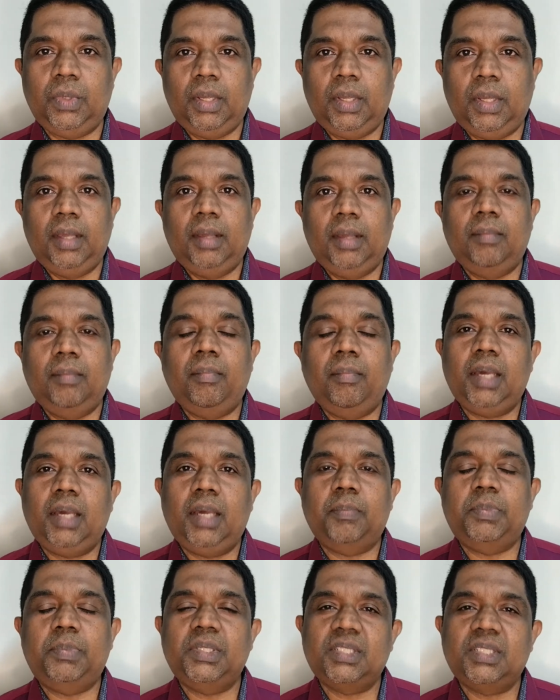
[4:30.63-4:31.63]
make a
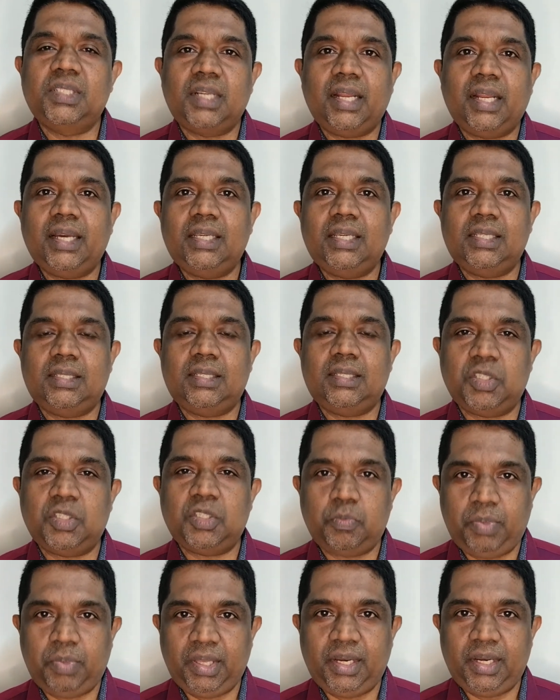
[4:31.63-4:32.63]
personalized
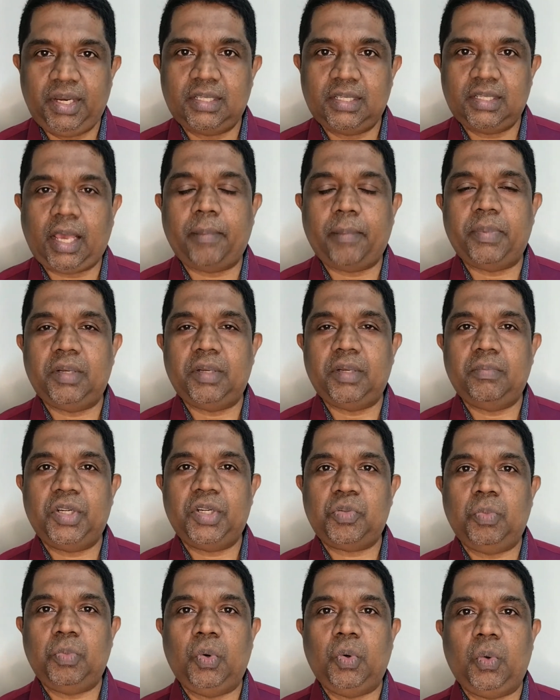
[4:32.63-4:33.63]
experience happen much
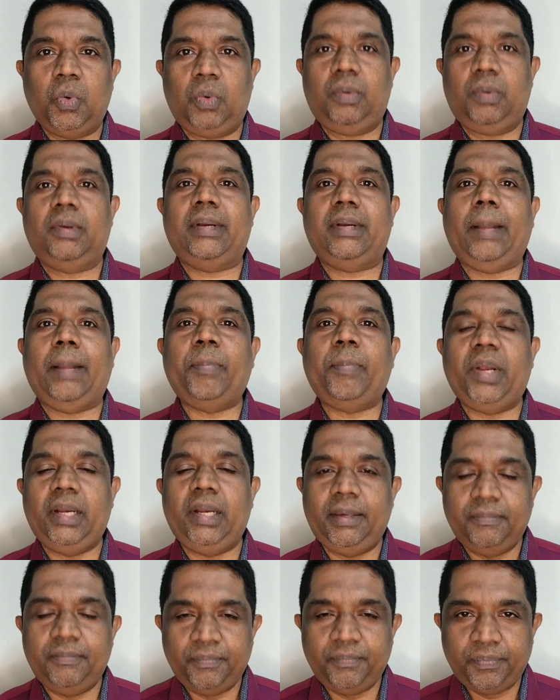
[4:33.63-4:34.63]
more rapidly.
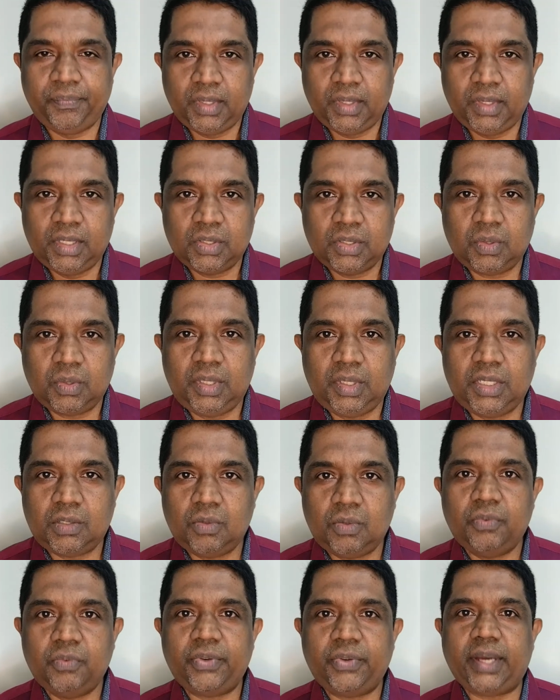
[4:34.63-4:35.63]
So these two
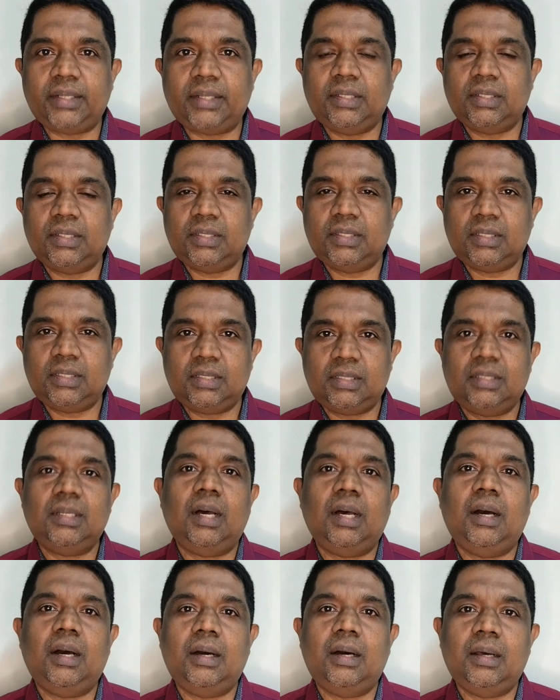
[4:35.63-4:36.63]
factors
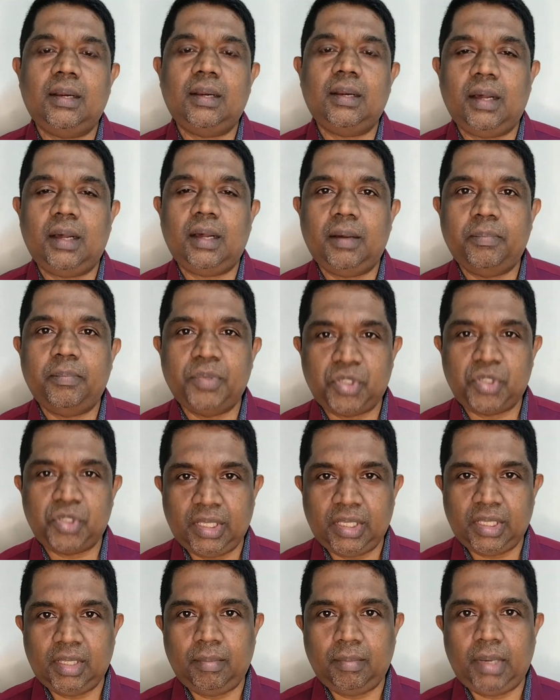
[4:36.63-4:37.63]
are pushing
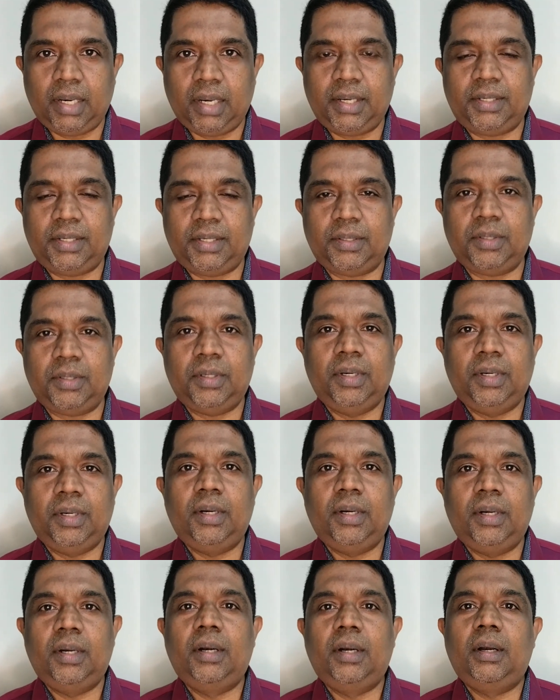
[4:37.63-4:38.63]
the marketer
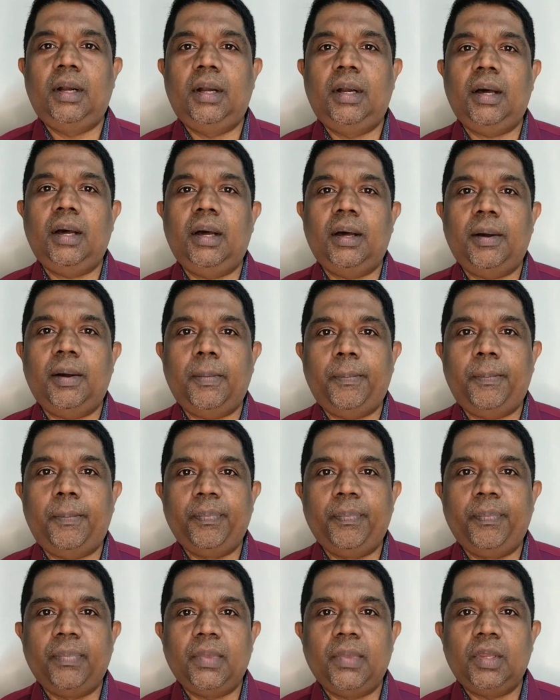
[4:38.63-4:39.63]
uh,
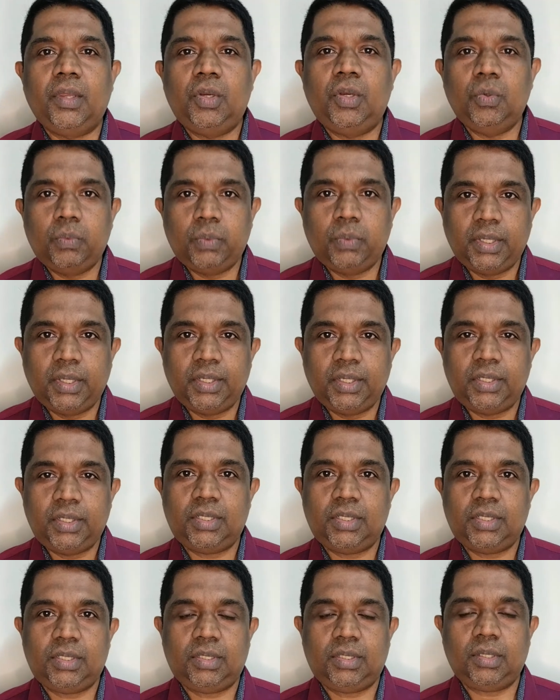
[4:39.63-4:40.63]

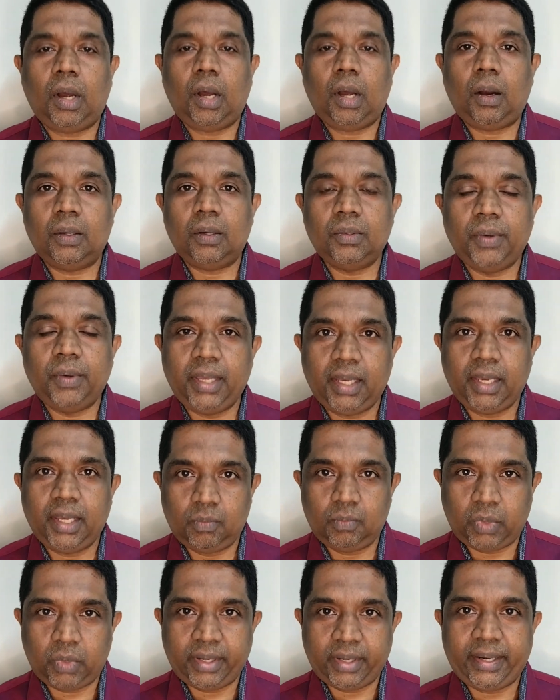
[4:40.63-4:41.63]
towards all going in
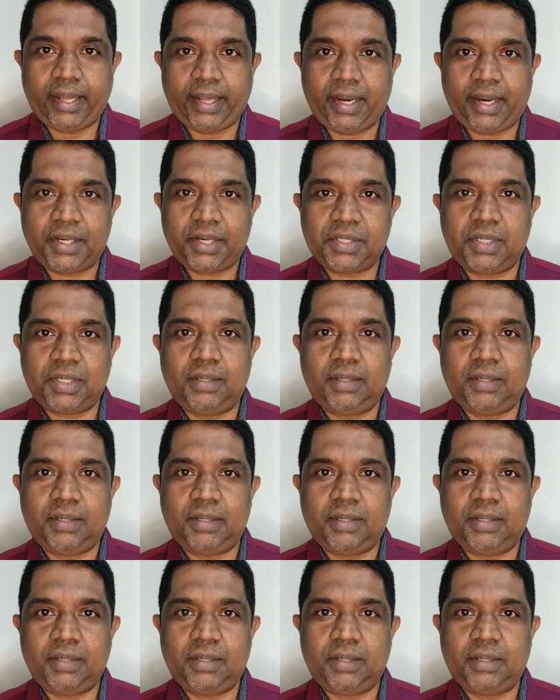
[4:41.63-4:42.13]
one direction,